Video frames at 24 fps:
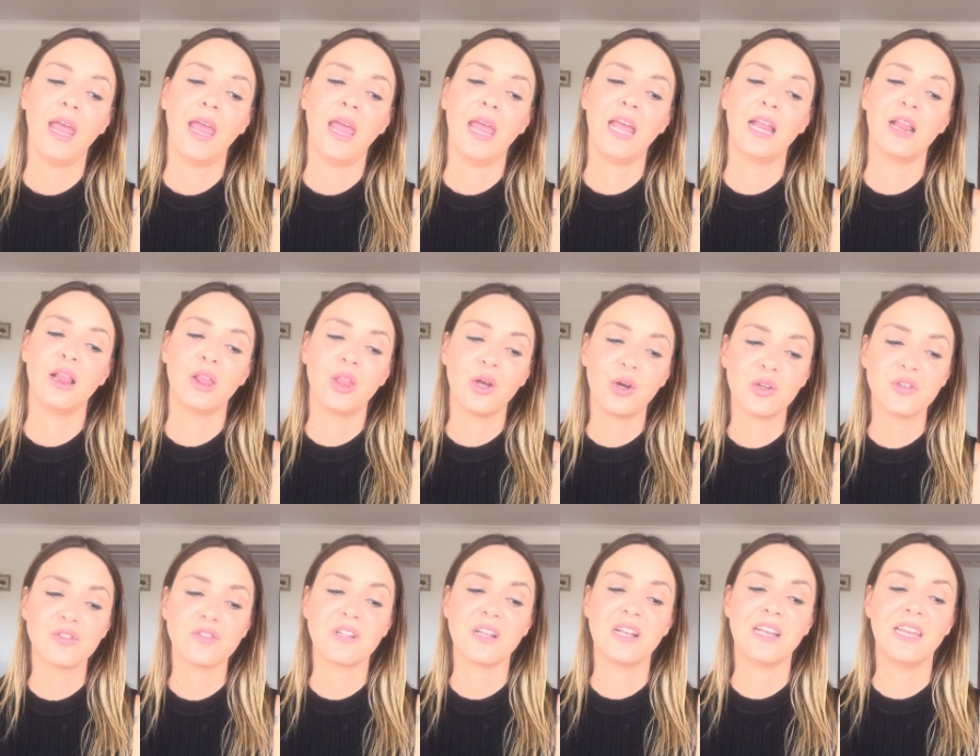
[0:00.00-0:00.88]
and
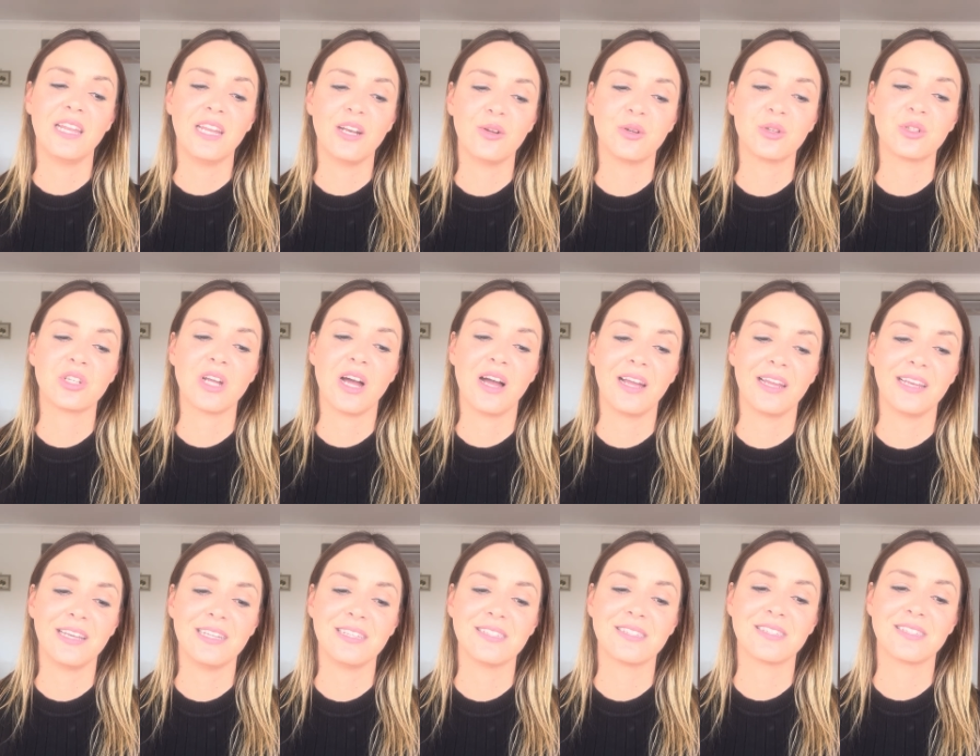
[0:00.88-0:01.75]
those little
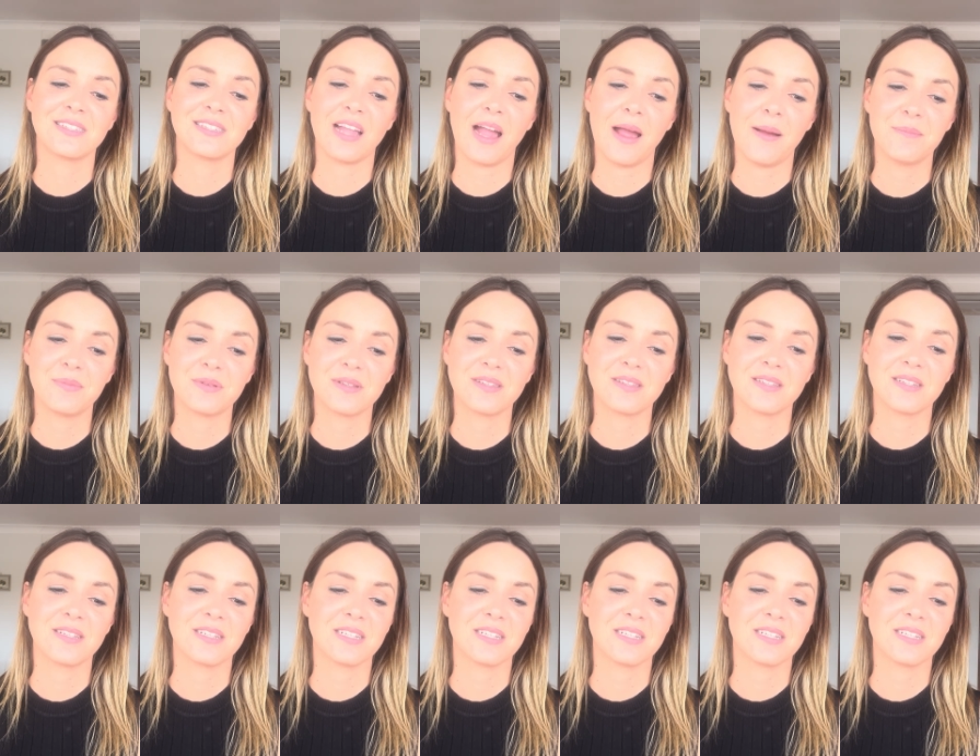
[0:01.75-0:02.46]
tiny steps